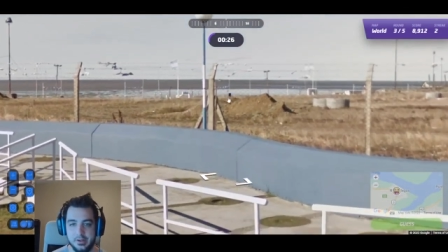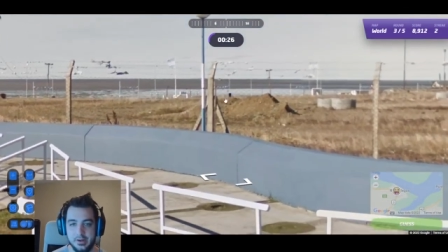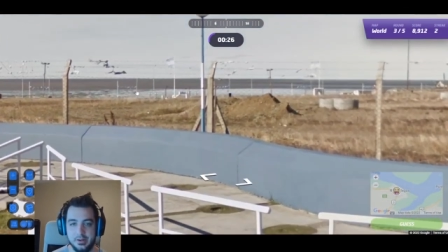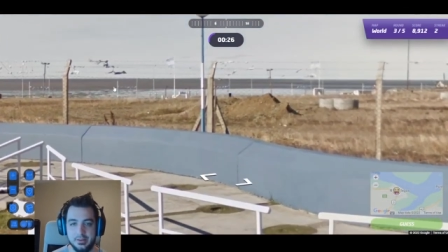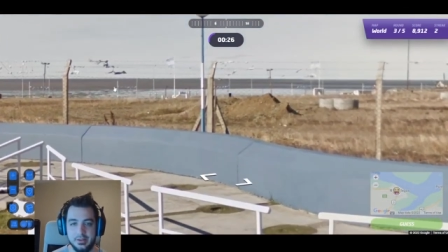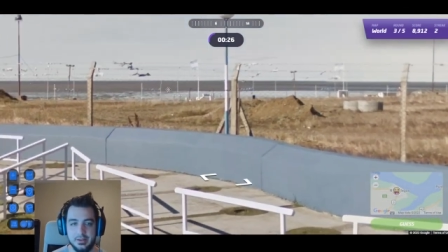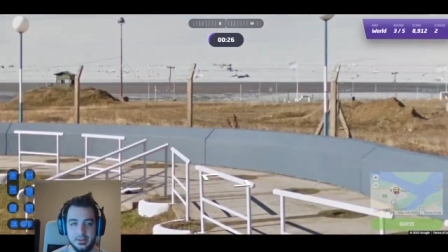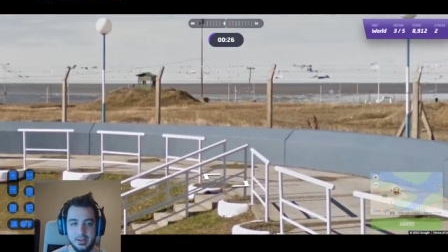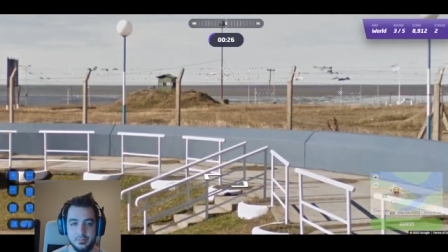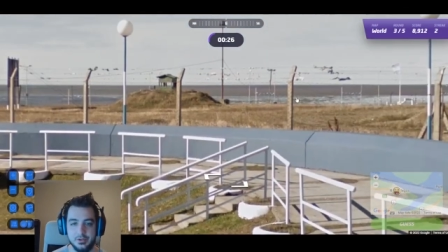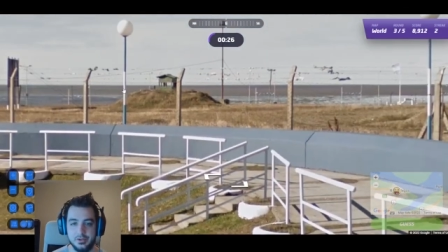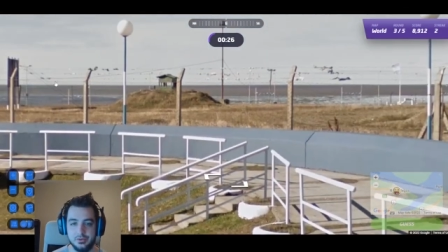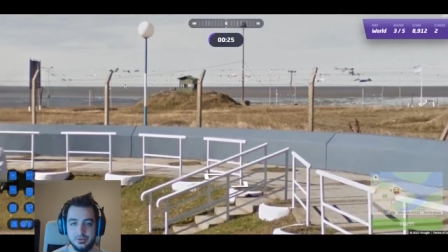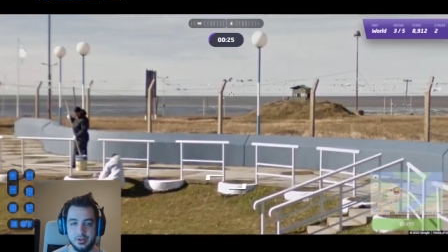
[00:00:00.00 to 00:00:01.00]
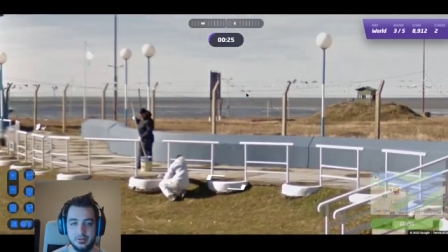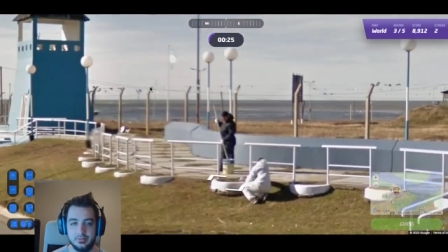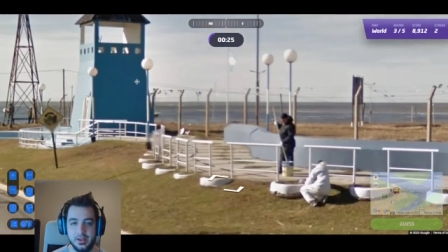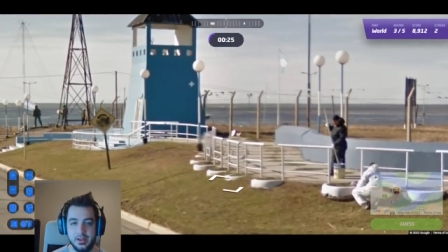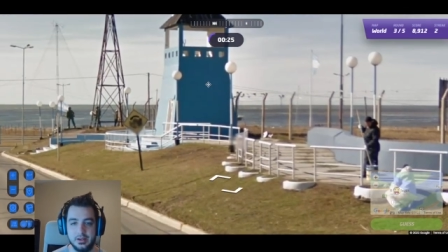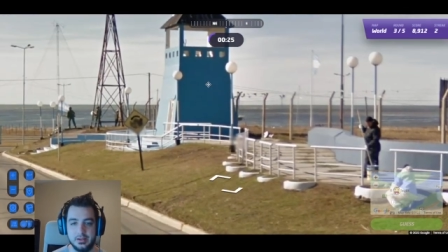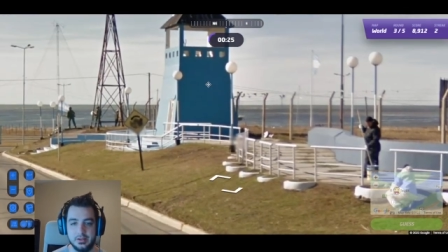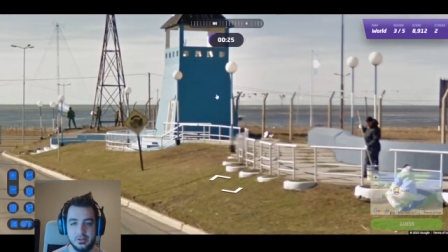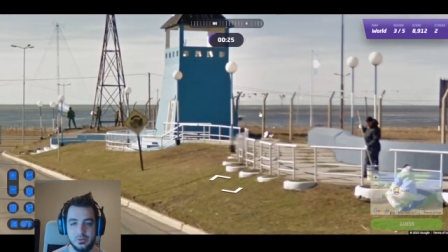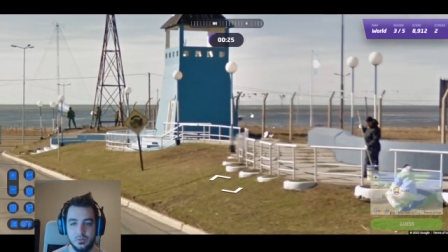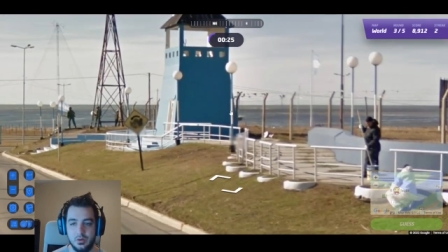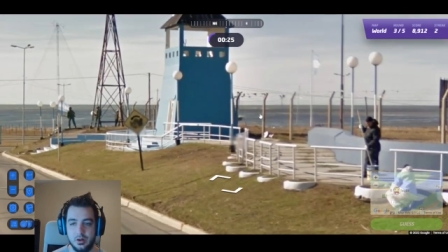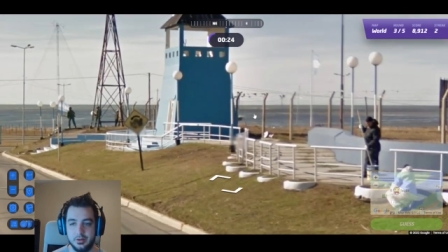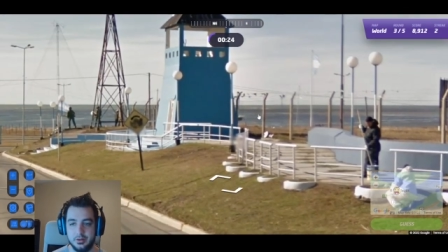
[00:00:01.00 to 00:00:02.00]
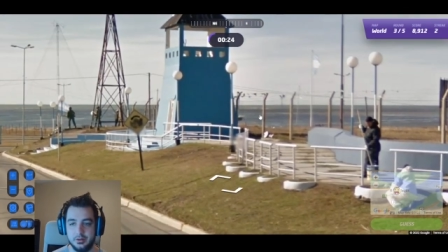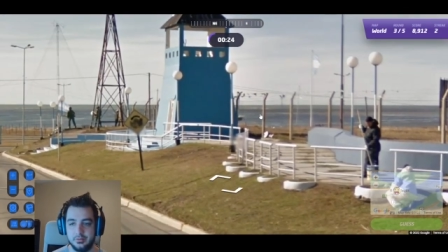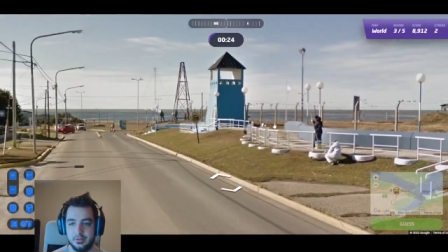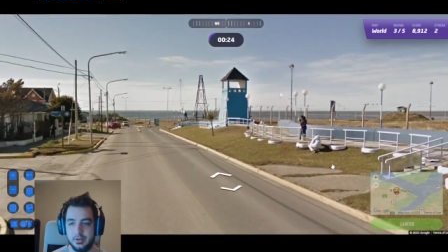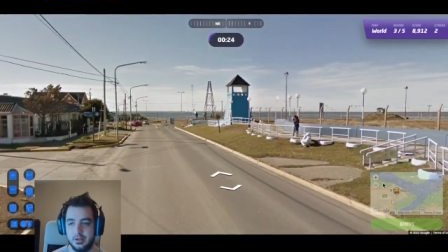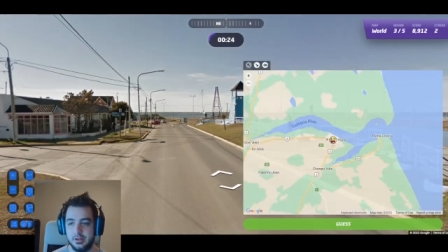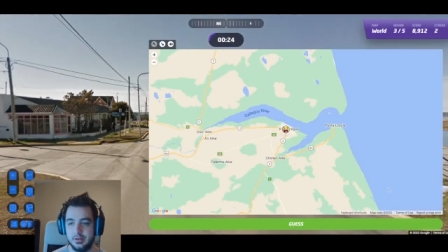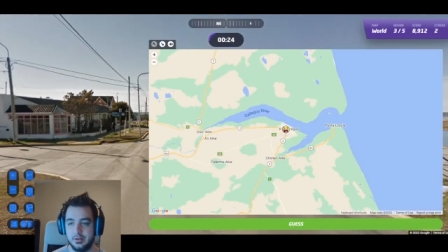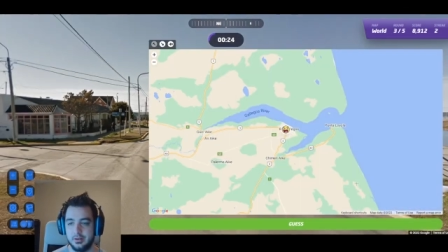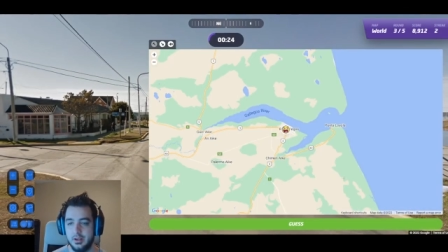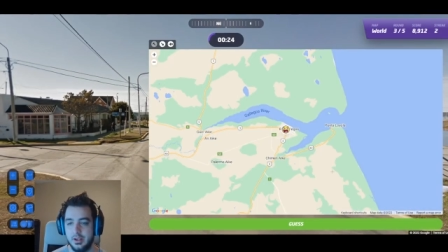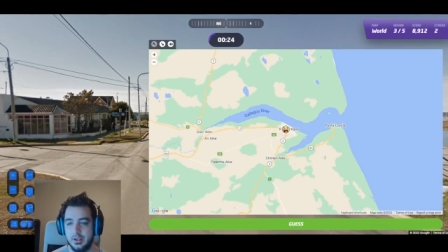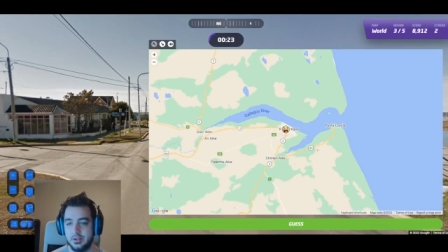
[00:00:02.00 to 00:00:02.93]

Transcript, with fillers: I think that majority of that is water over here.